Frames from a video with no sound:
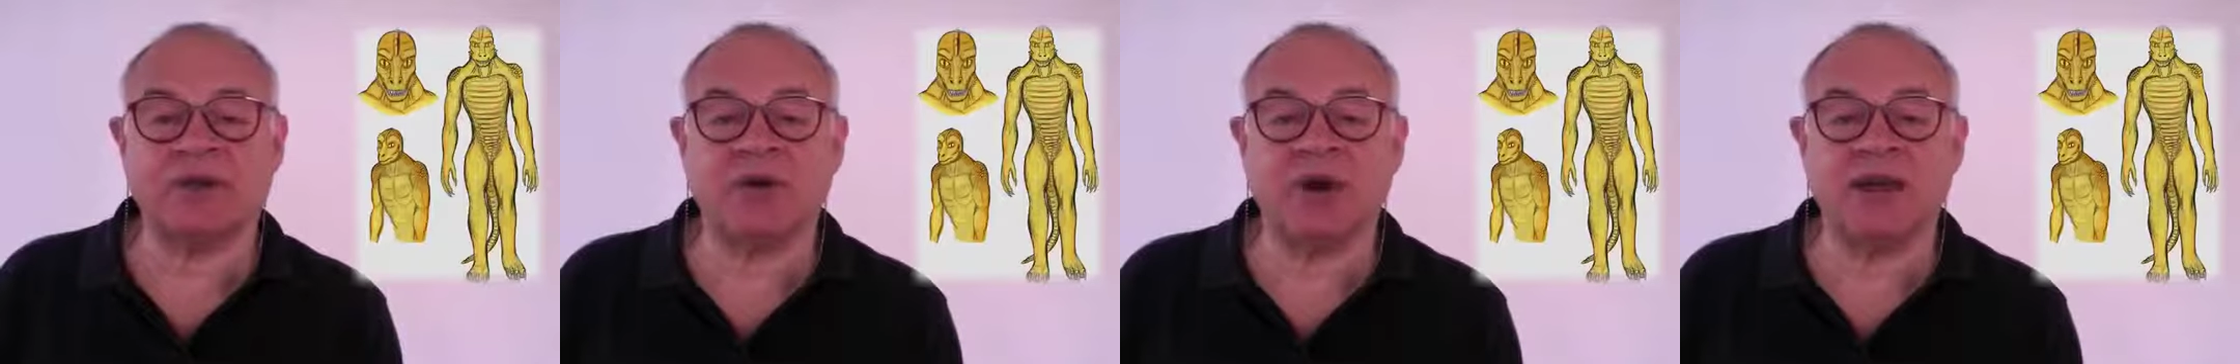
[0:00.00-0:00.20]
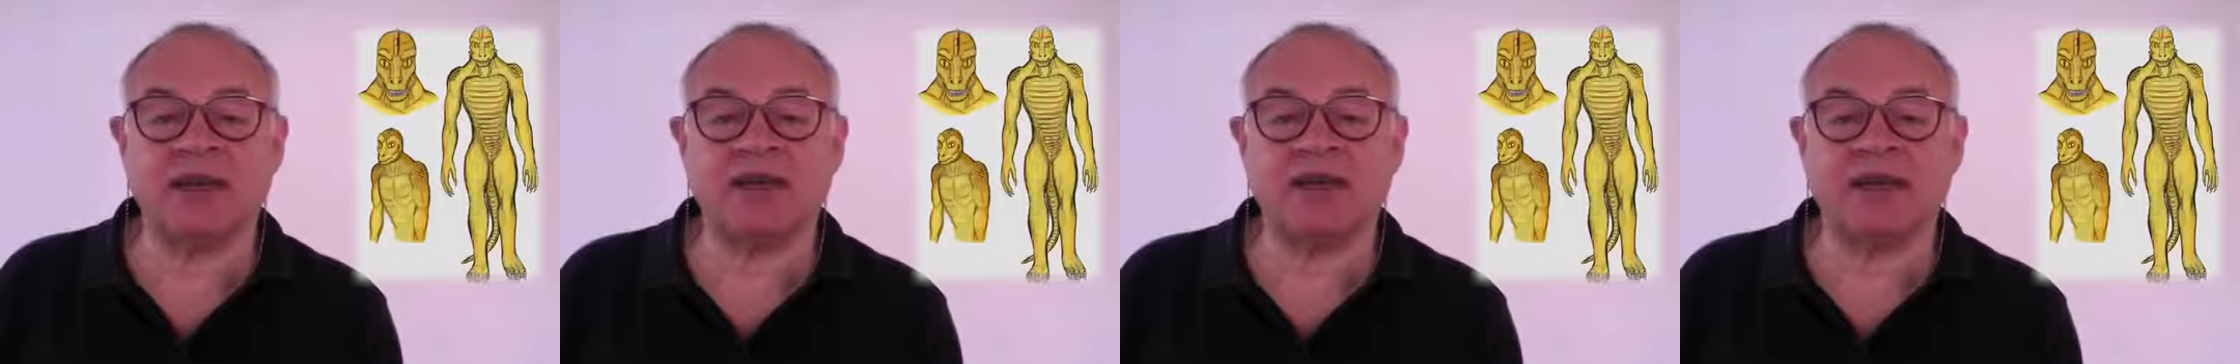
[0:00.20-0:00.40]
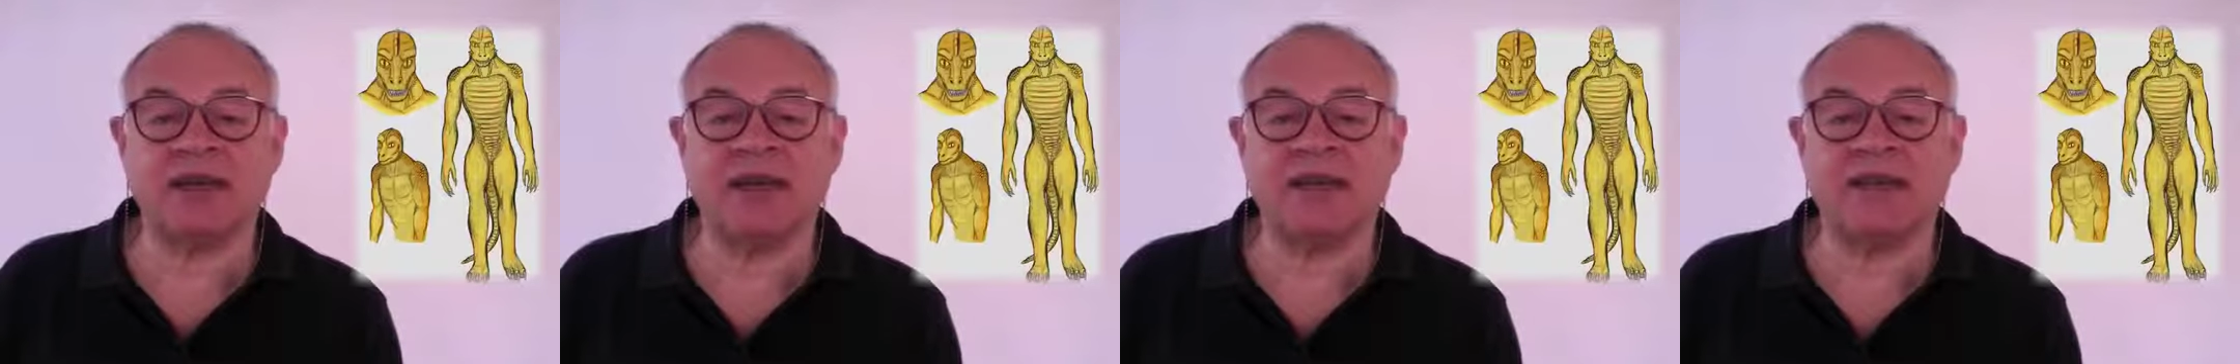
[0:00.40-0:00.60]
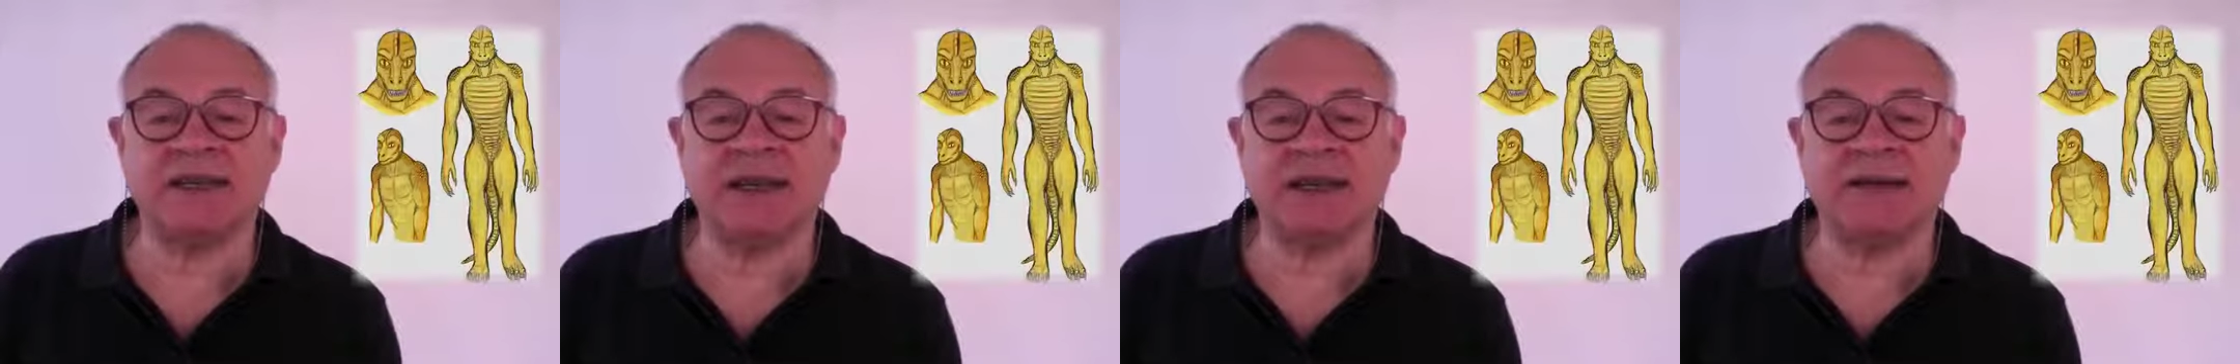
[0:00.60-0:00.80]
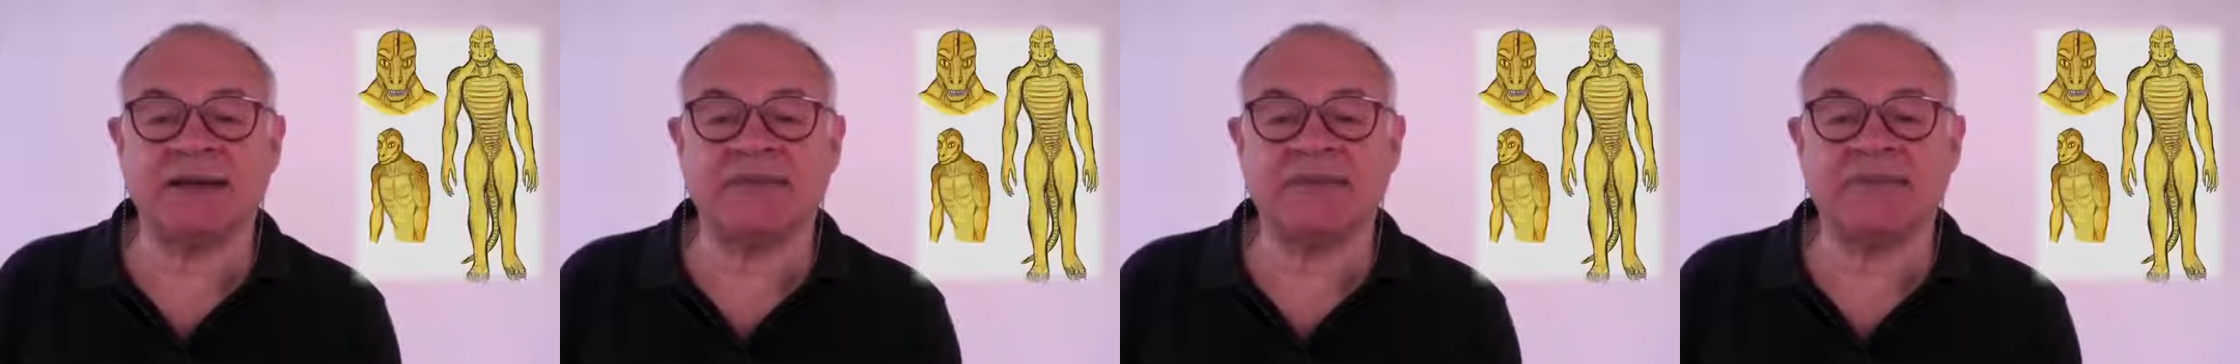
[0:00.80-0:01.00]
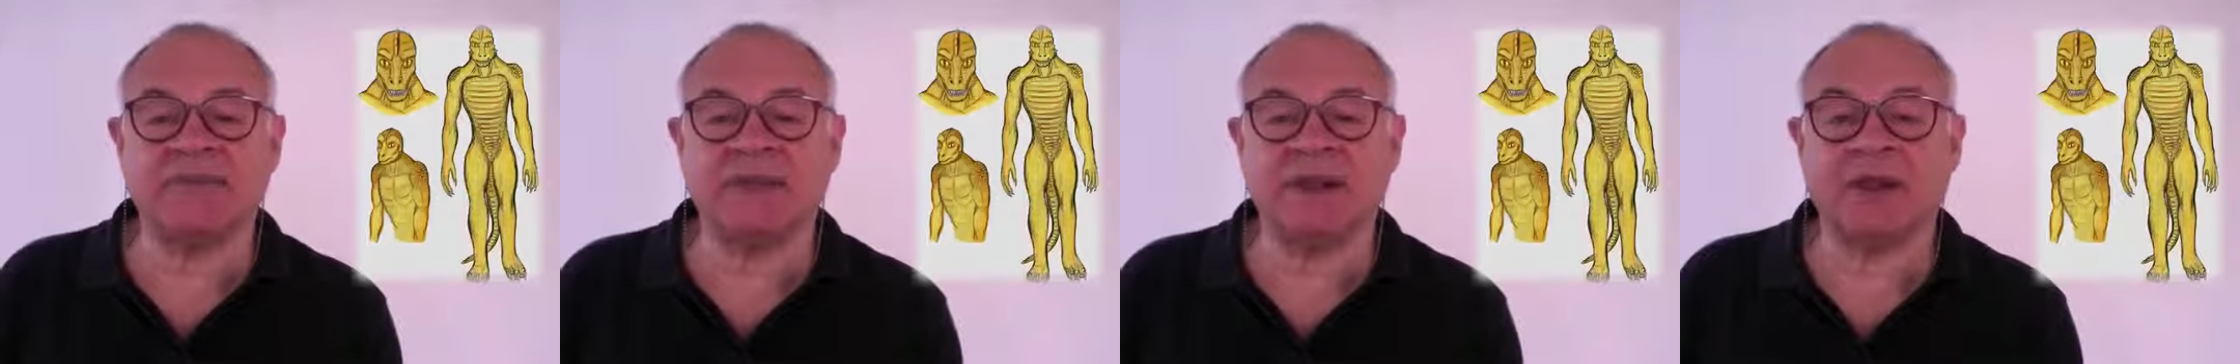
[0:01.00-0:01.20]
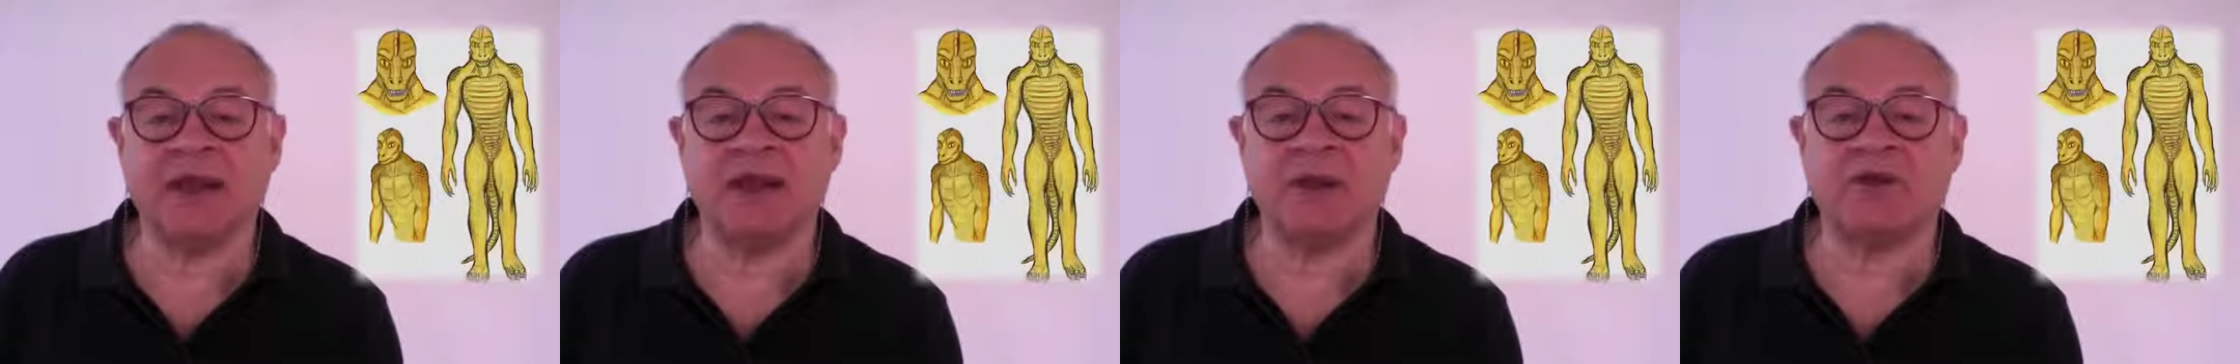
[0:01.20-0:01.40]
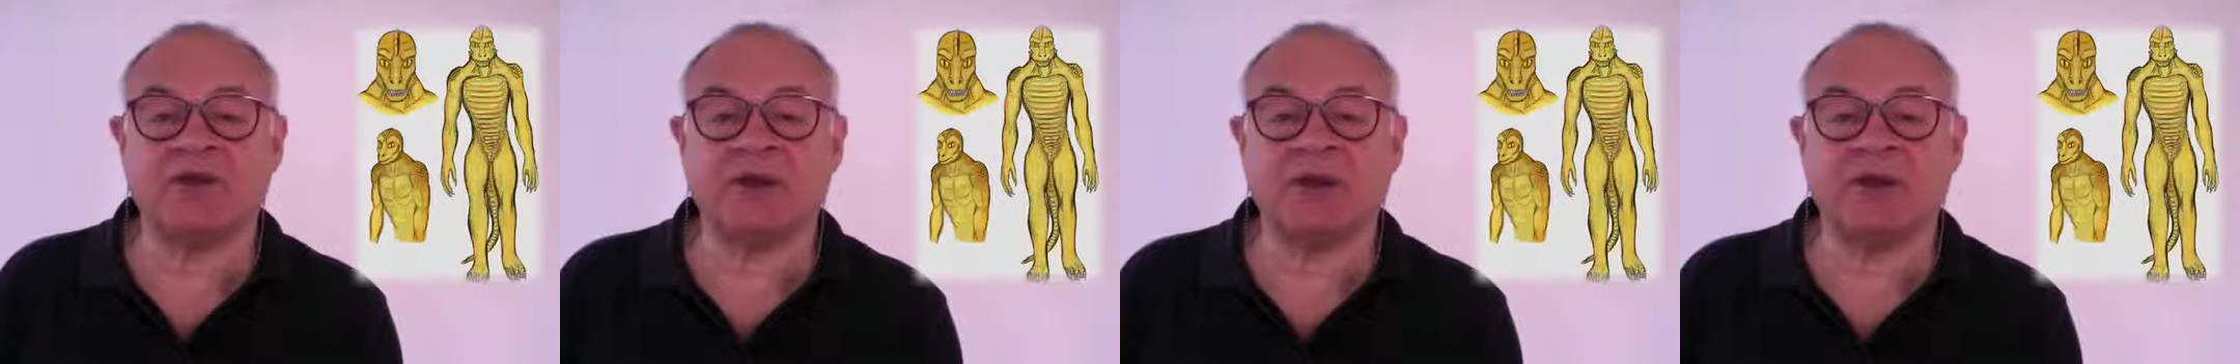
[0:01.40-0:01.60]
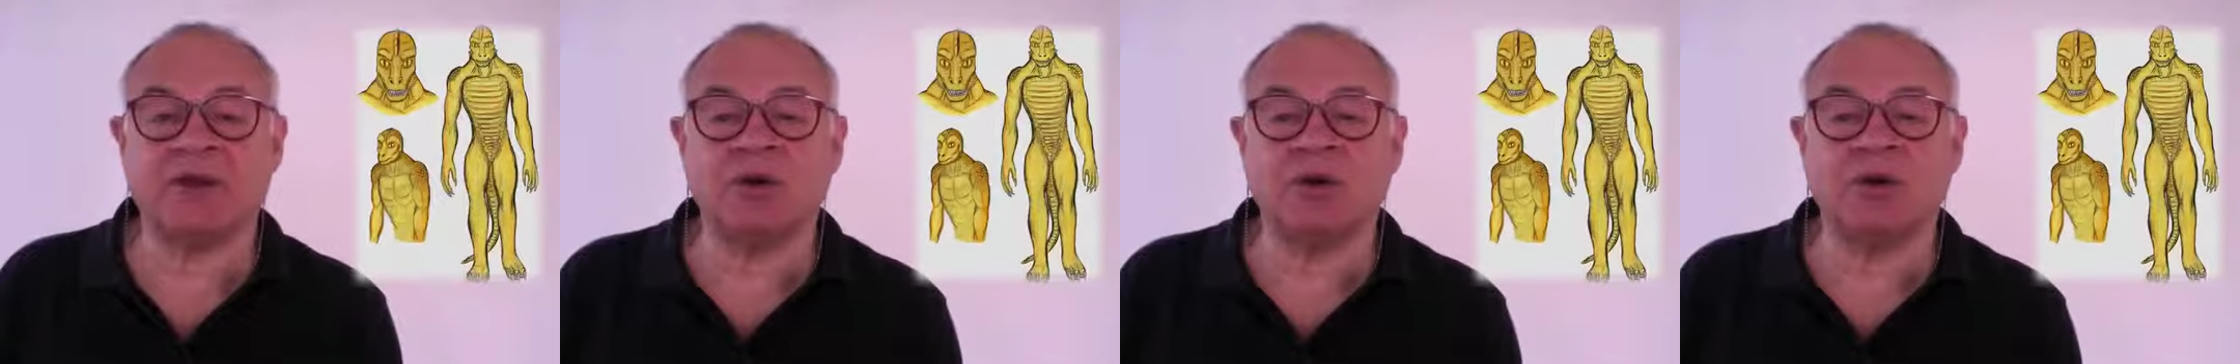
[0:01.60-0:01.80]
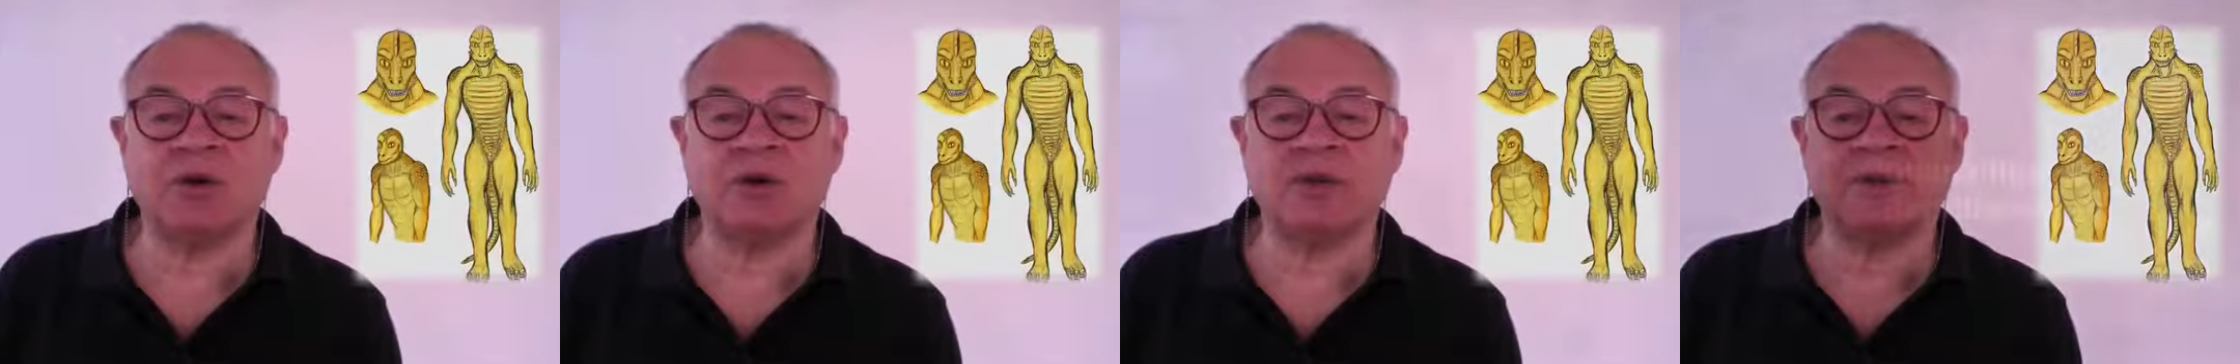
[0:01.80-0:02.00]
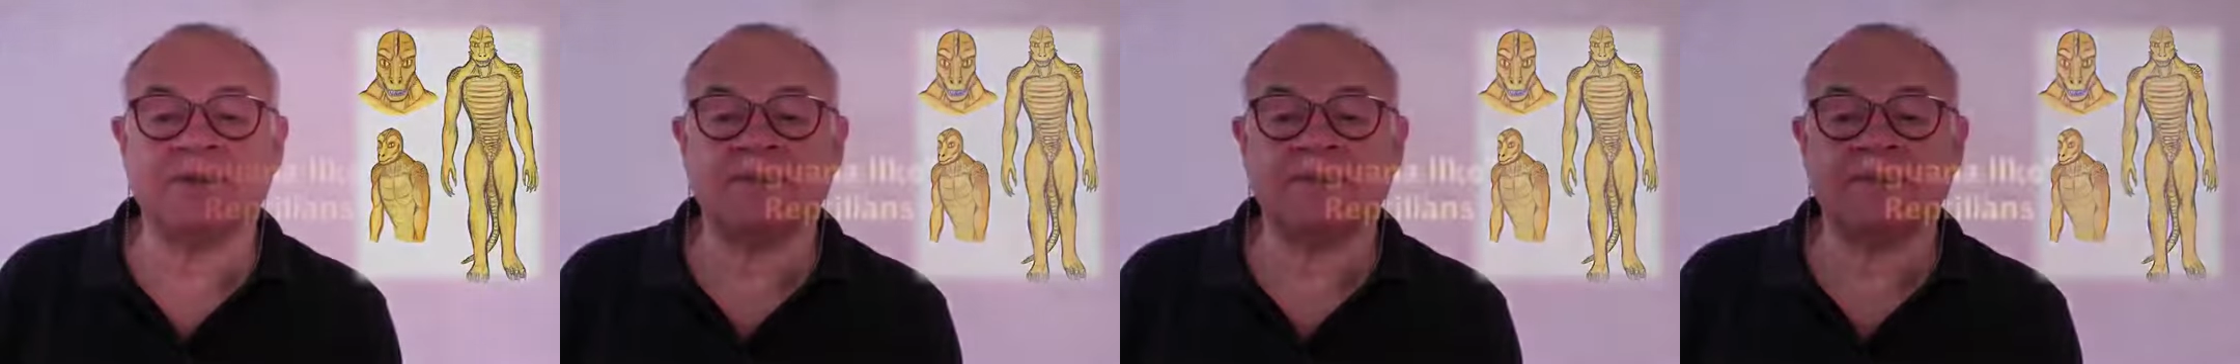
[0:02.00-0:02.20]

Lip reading: greater detail later in the course.